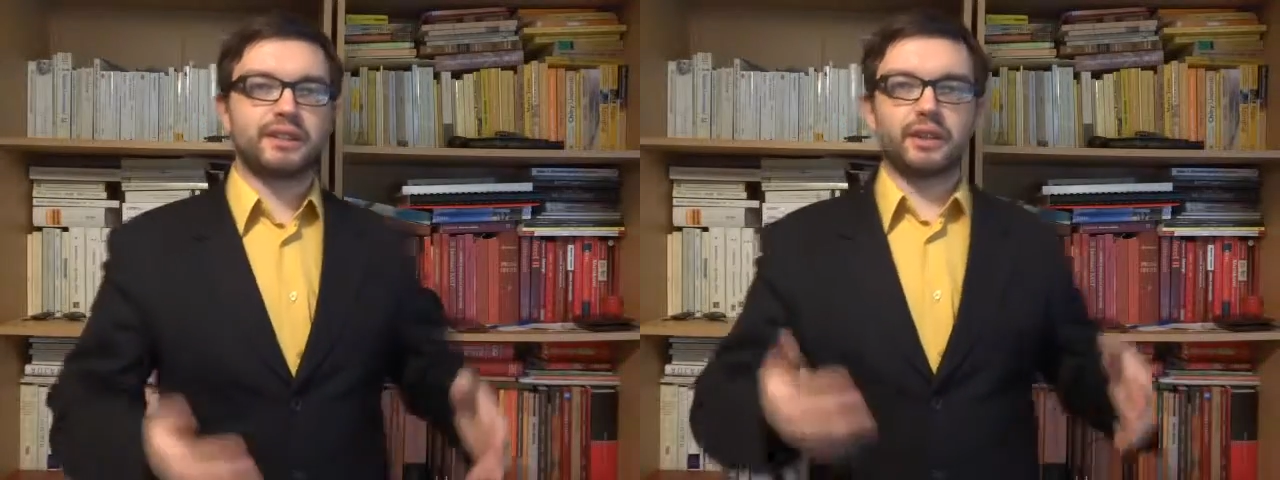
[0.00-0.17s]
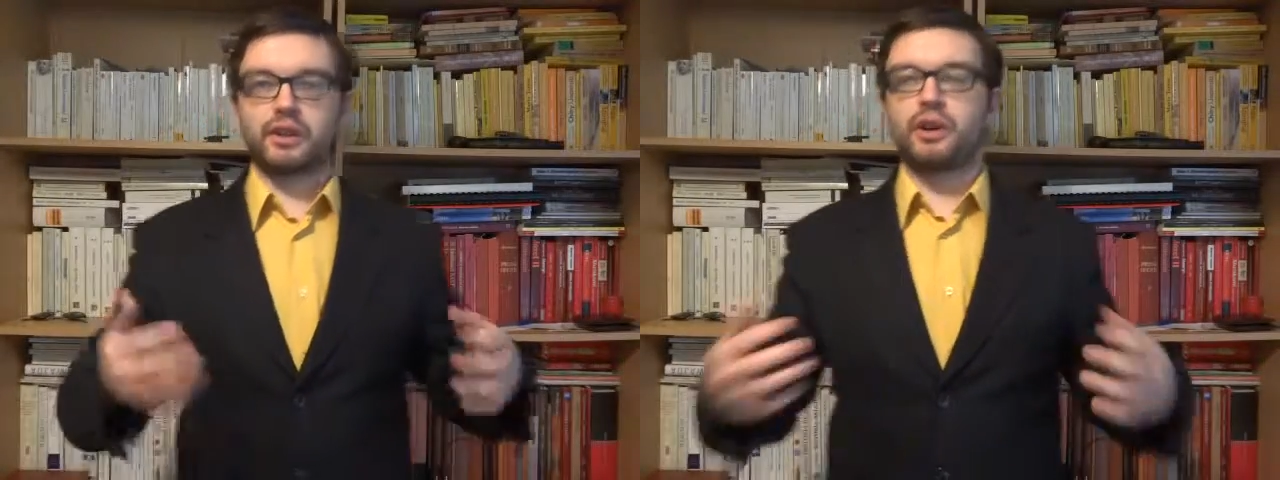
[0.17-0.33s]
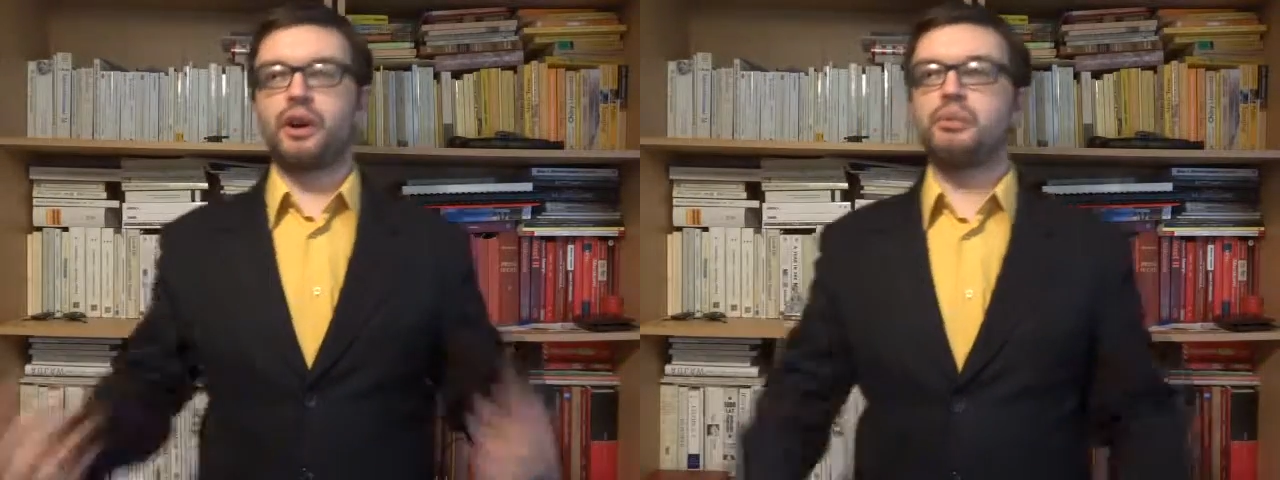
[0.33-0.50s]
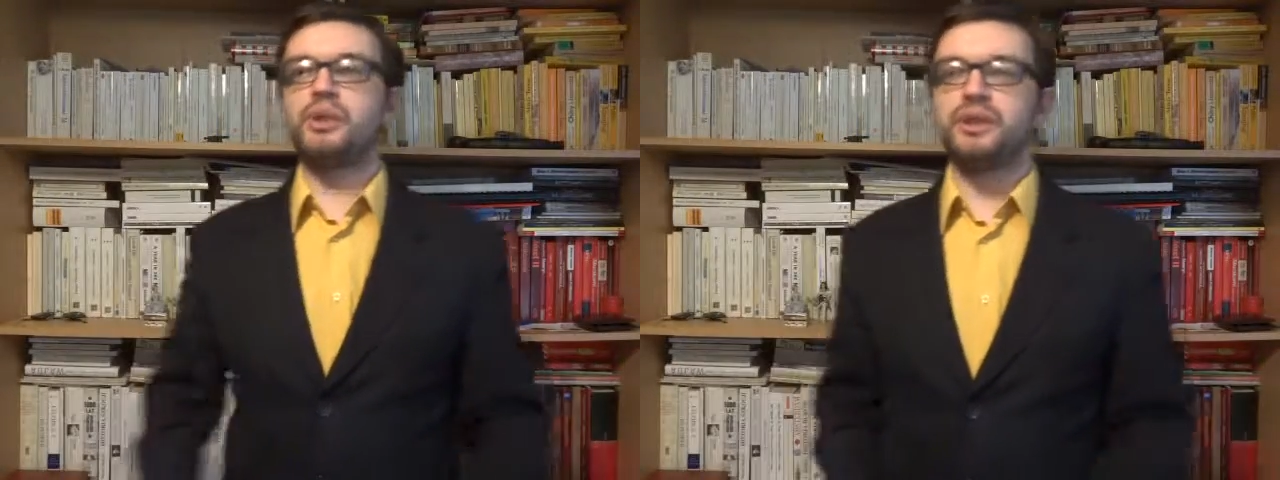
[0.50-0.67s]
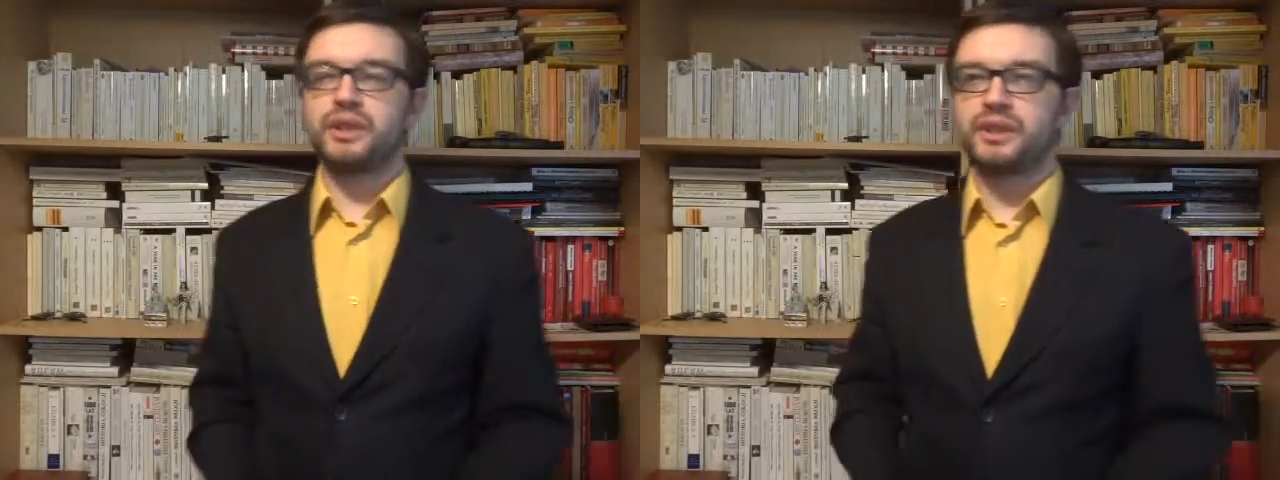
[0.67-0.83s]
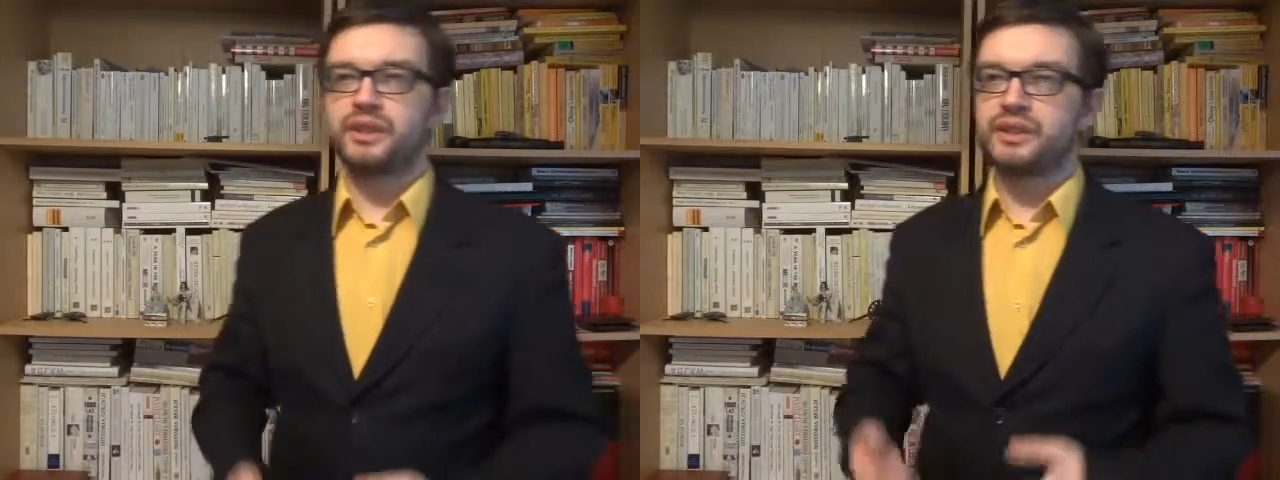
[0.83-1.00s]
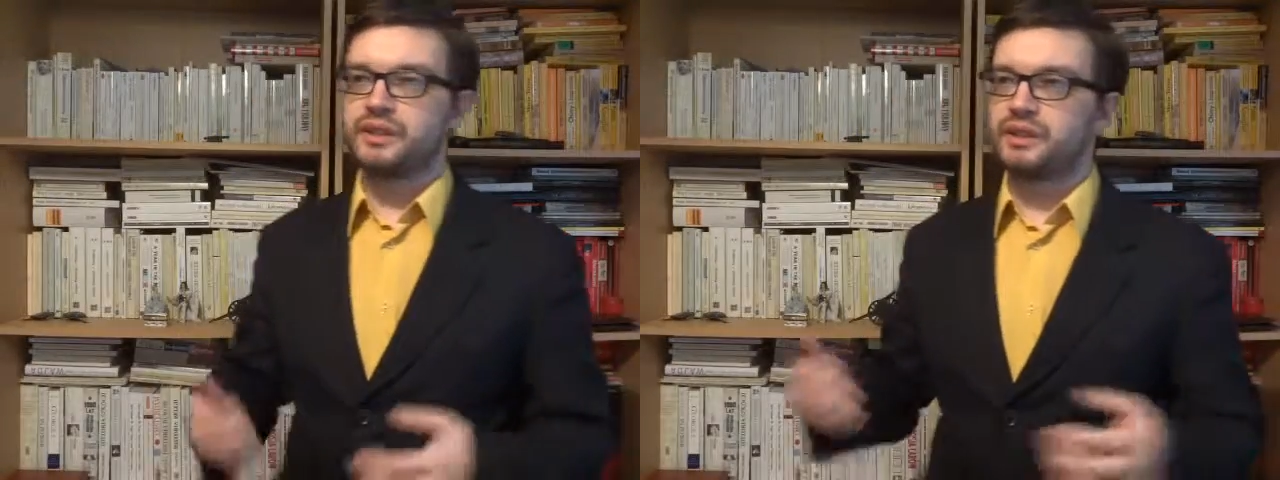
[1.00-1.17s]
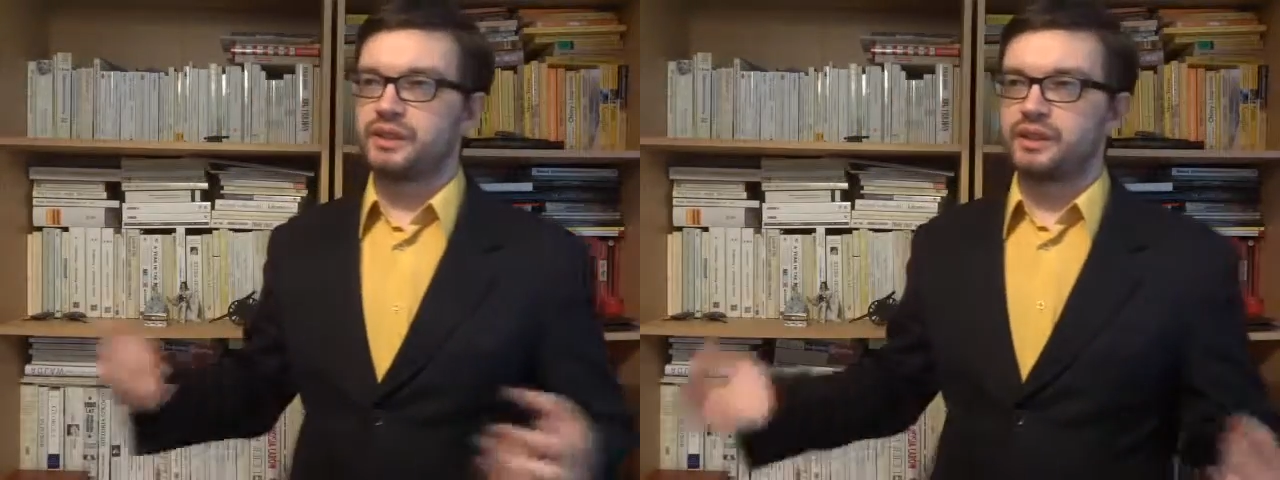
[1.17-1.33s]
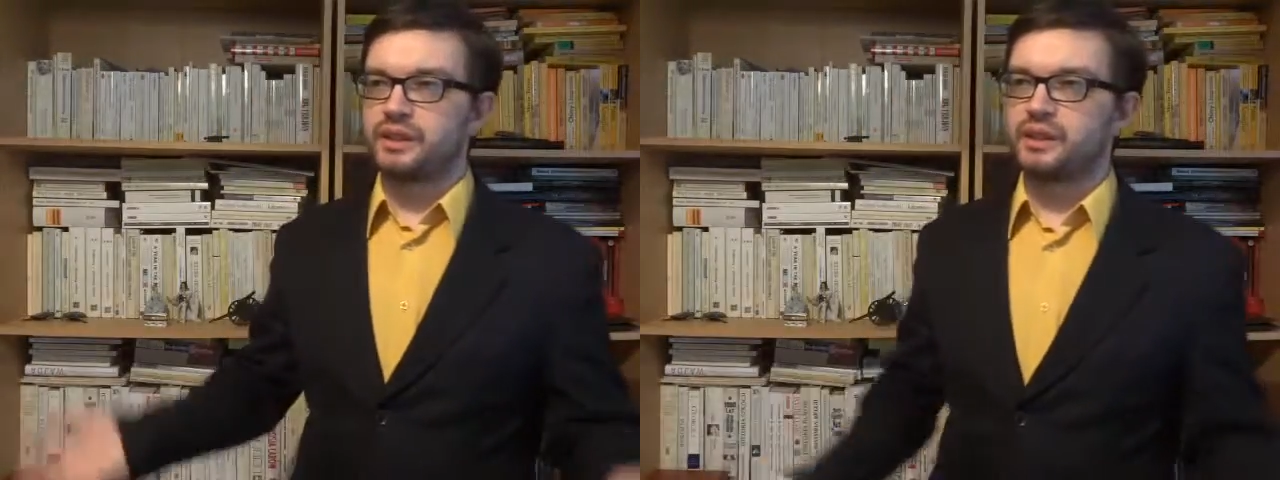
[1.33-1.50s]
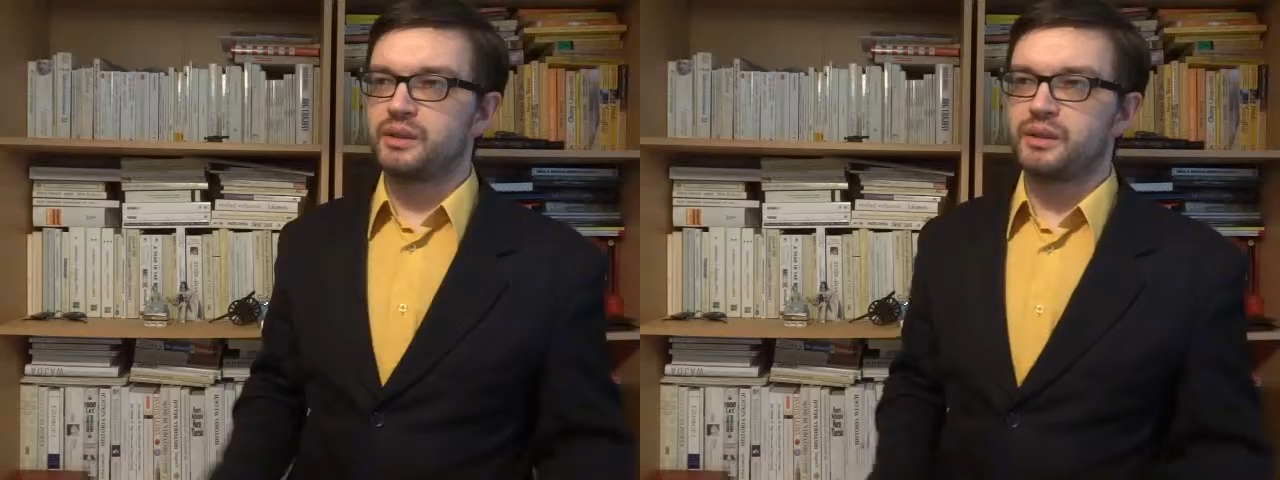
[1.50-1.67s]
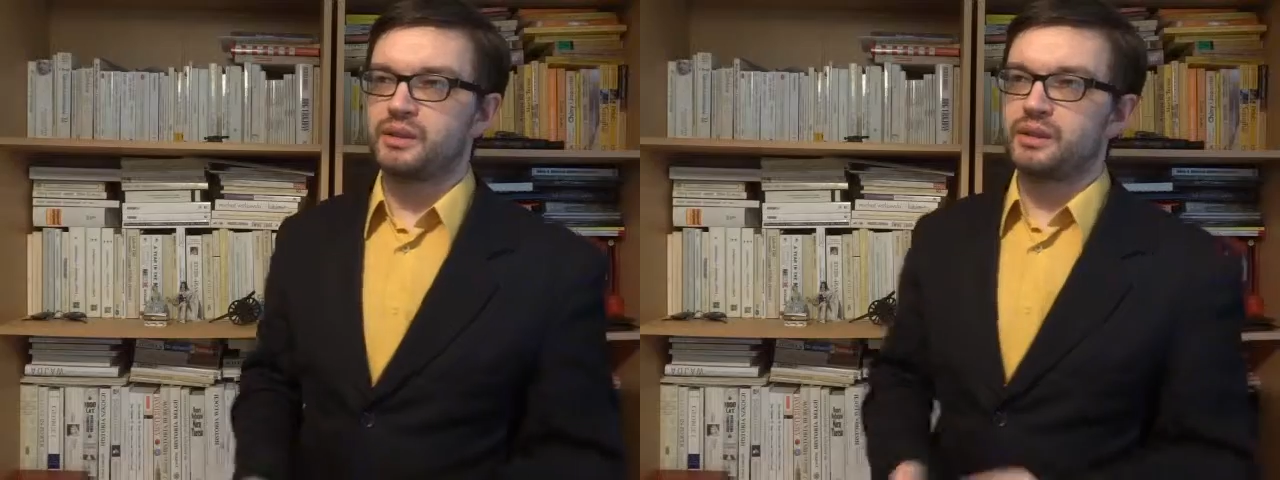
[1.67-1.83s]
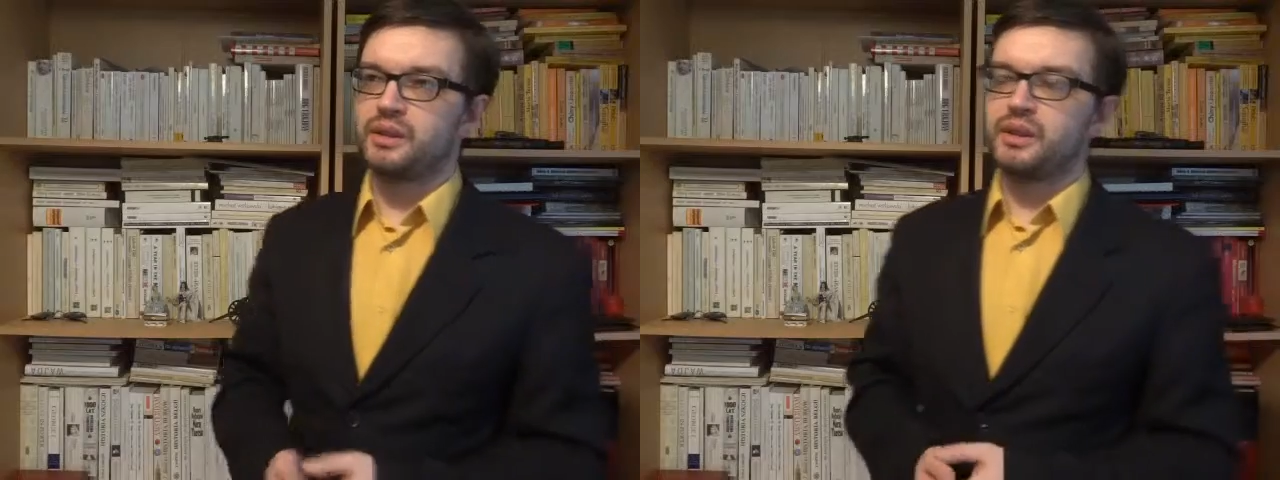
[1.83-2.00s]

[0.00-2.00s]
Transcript: a communist, a